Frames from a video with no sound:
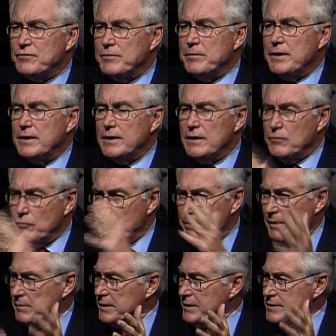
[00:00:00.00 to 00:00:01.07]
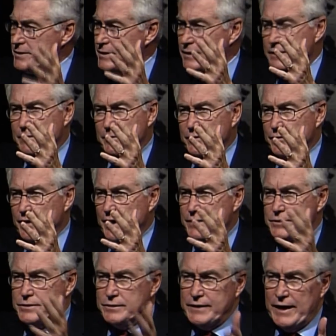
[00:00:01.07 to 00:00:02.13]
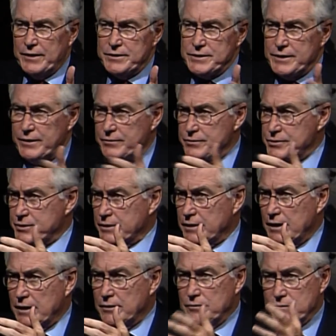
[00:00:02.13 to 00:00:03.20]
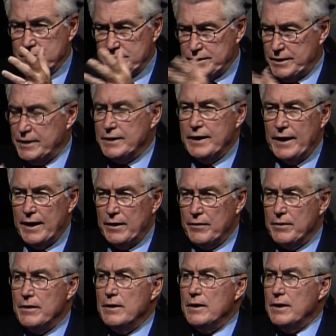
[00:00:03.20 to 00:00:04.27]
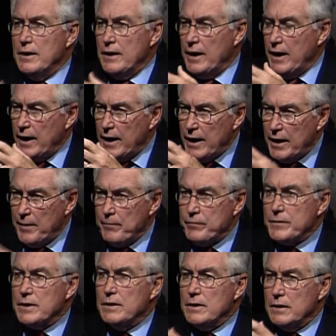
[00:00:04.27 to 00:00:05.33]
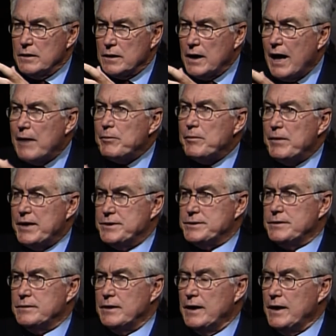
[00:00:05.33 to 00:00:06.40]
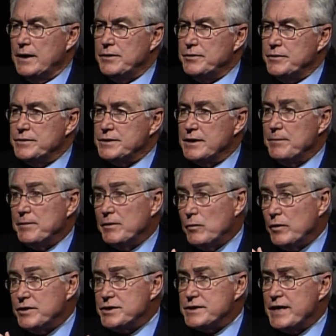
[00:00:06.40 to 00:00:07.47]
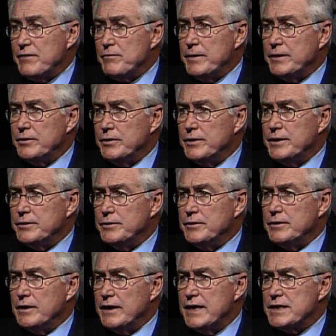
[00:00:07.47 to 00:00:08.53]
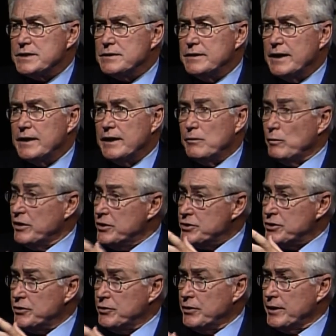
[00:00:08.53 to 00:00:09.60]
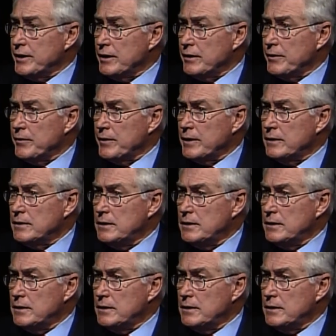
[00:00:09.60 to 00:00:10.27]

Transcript: to be Republicans and Democrats, downstaters, Chicagoans, sitting down and compromising and doing something we just haven't been good at doing the last decade. We used to do it in Illinois.